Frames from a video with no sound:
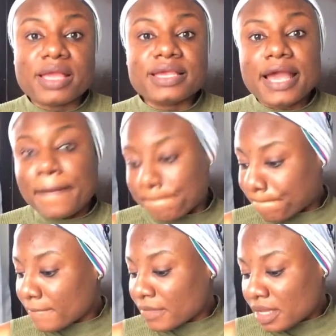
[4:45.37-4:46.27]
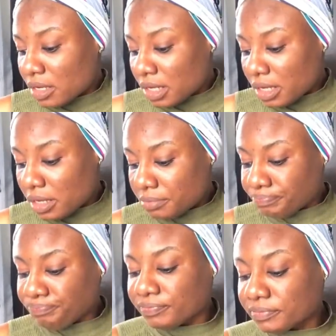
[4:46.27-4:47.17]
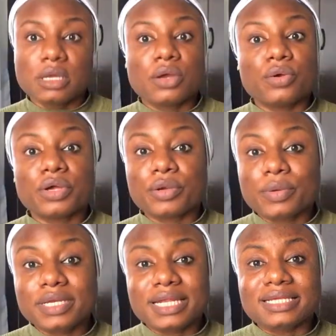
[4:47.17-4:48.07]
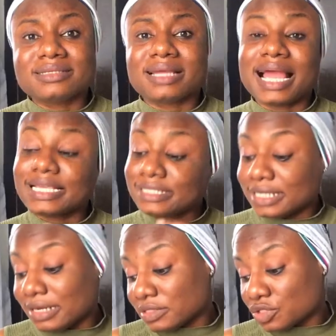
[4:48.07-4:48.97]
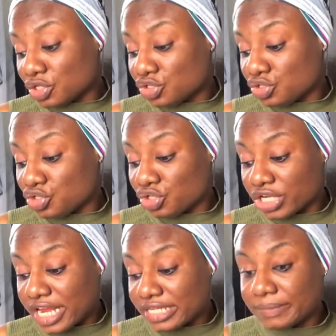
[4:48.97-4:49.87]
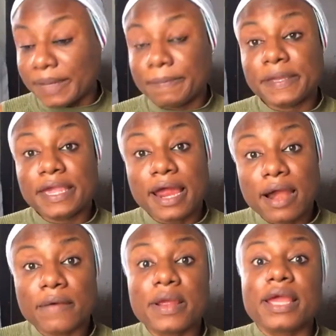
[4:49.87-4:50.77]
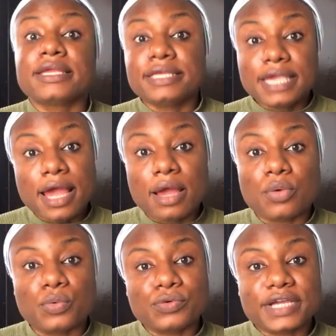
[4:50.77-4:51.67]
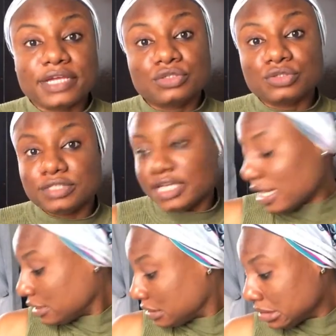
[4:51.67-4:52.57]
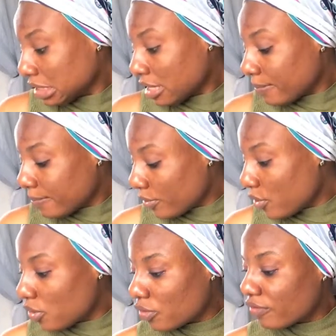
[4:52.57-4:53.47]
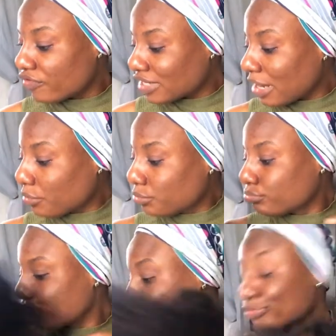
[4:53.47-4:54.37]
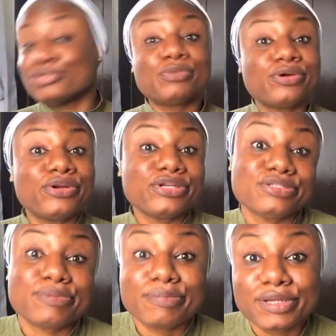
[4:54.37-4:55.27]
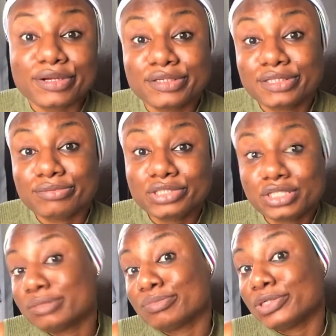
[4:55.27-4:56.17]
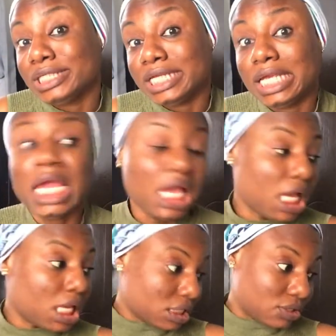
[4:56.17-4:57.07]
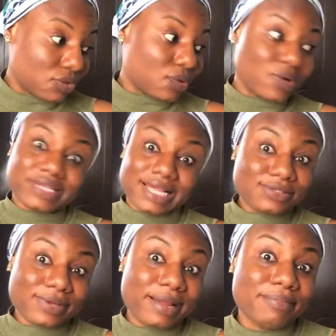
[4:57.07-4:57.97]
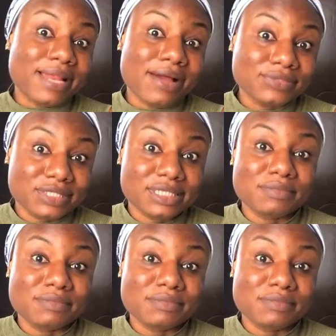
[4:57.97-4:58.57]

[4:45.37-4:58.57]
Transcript: Yeah. Okay, what next? I said I was going to show you guys my PR. Yeah, we'll get to that. But for now, tomorrow is public holiday, which is Monday. So that's why I'm lounging.